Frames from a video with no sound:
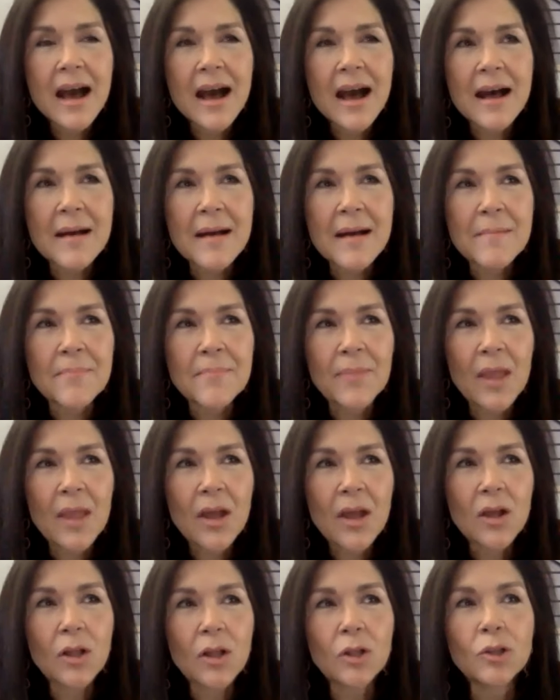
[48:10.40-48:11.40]
um,
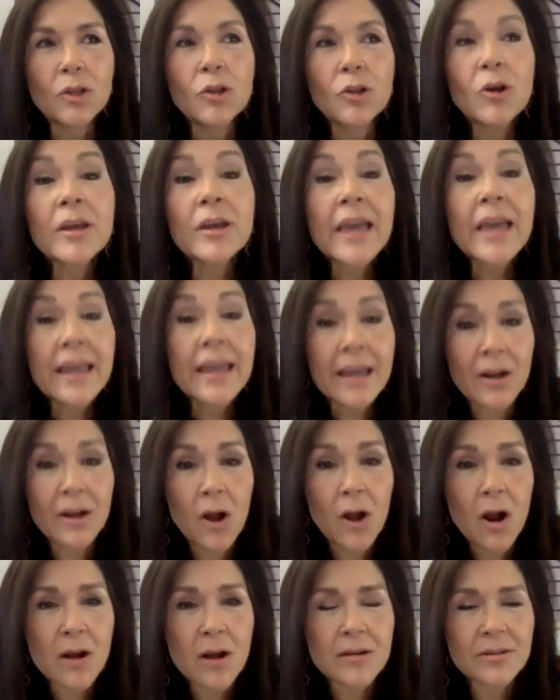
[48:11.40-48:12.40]
looking at
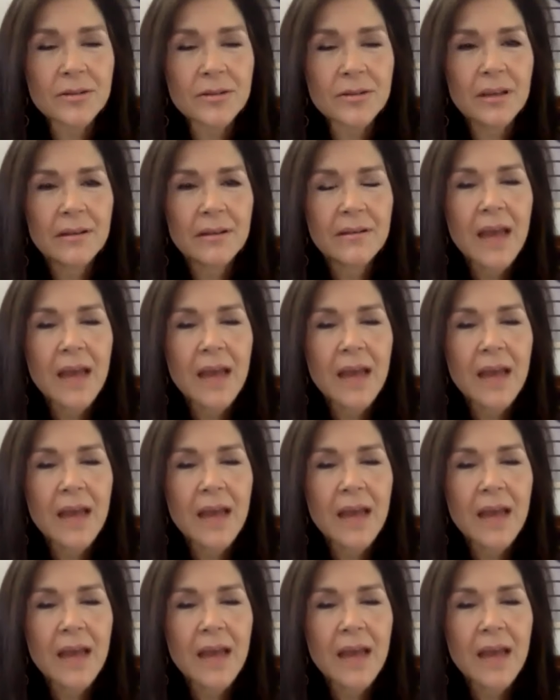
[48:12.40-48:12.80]
art